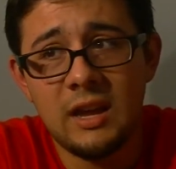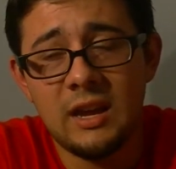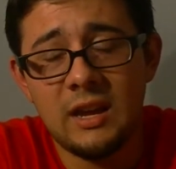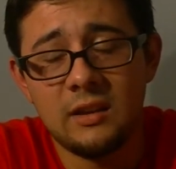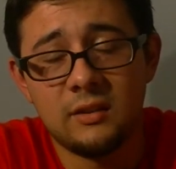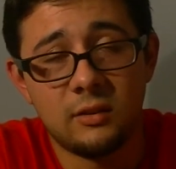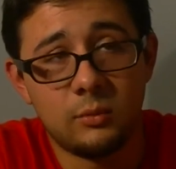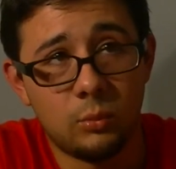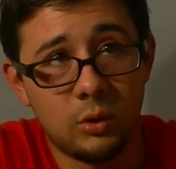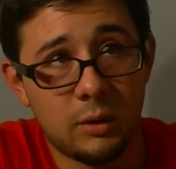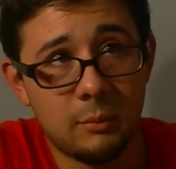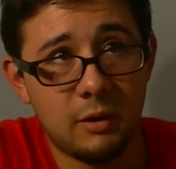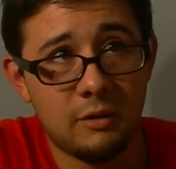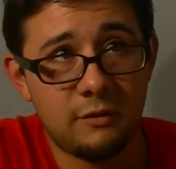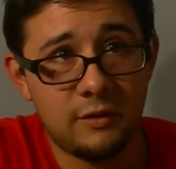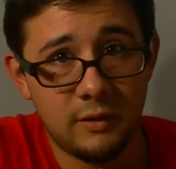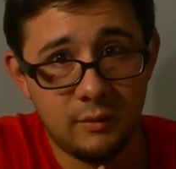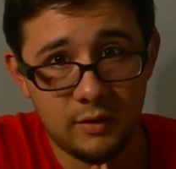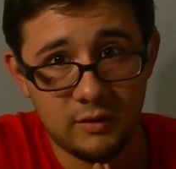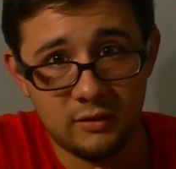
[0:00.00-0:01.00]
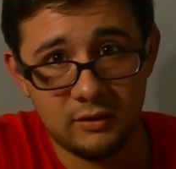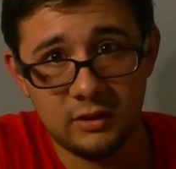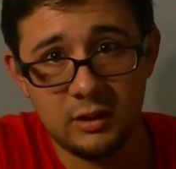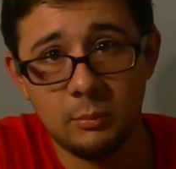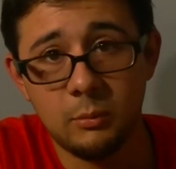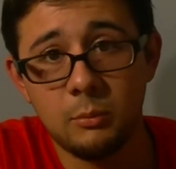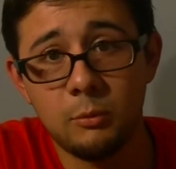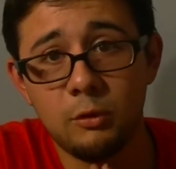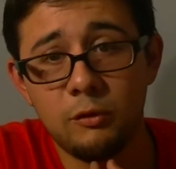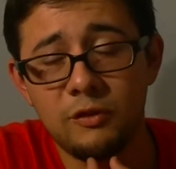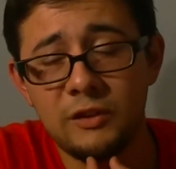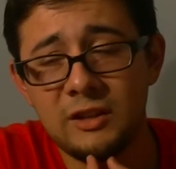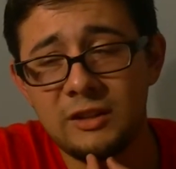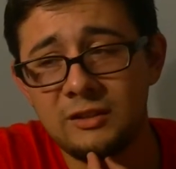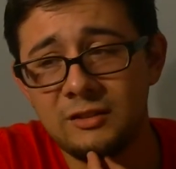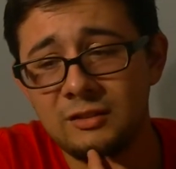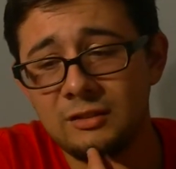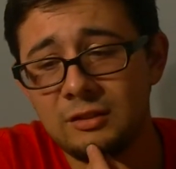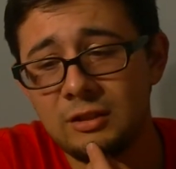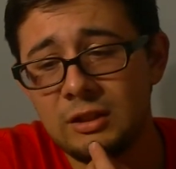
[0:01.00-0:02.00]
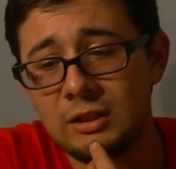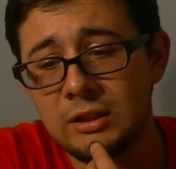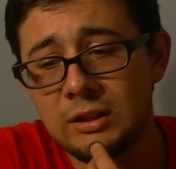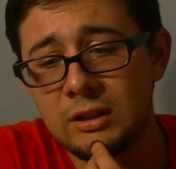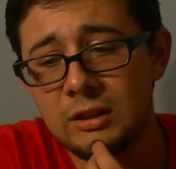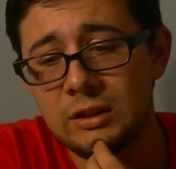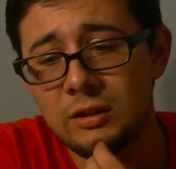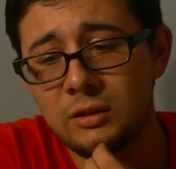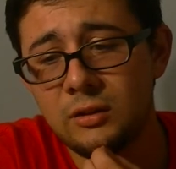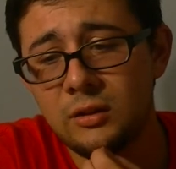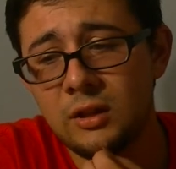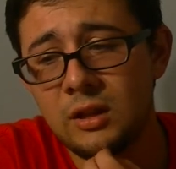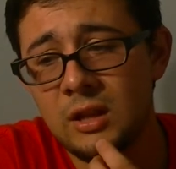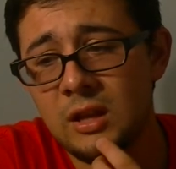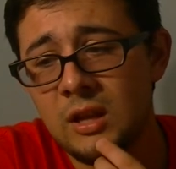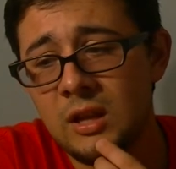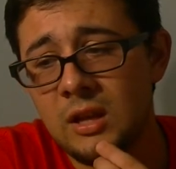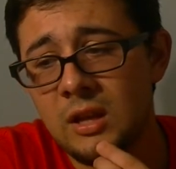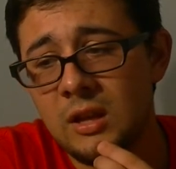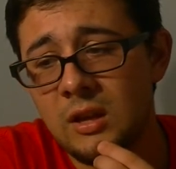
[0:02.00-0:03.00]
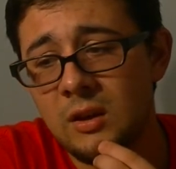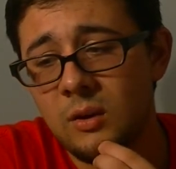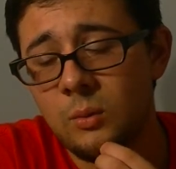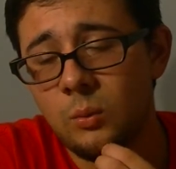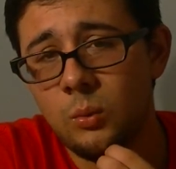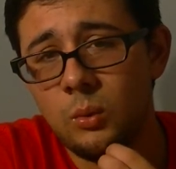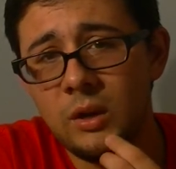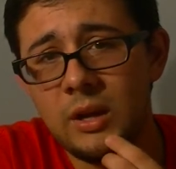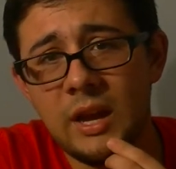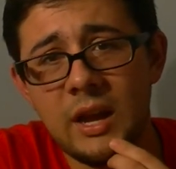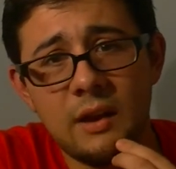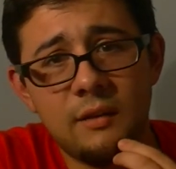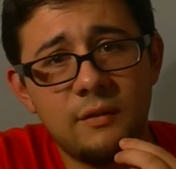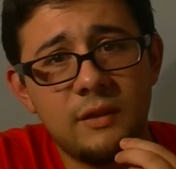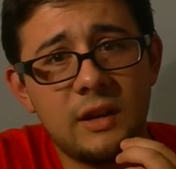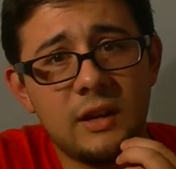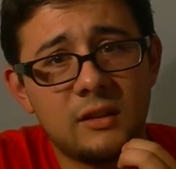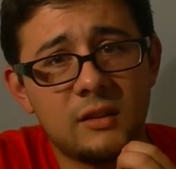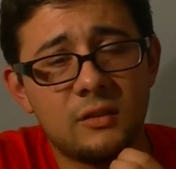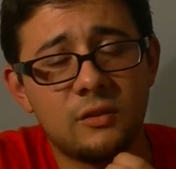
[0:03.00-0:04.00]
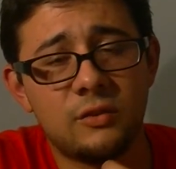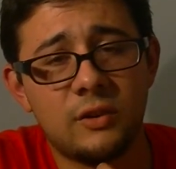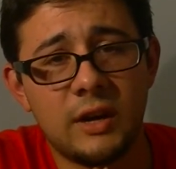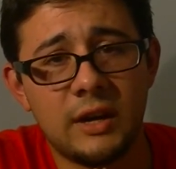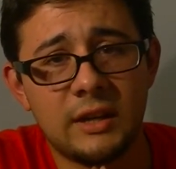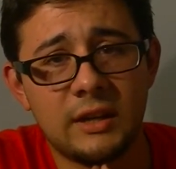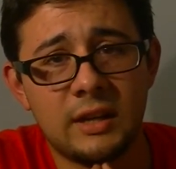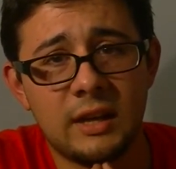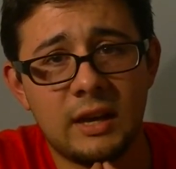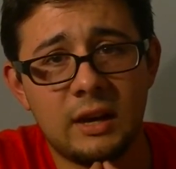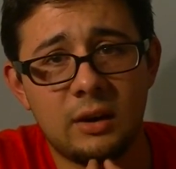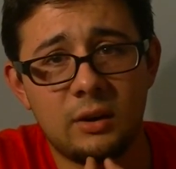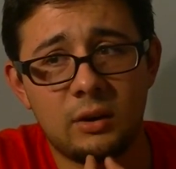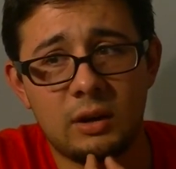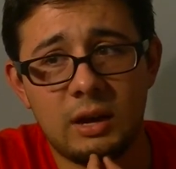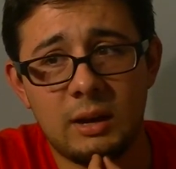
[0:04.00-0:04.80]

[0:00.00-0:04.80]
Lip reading: Is it one of my favorite summer movies? Well, we have yet to find out.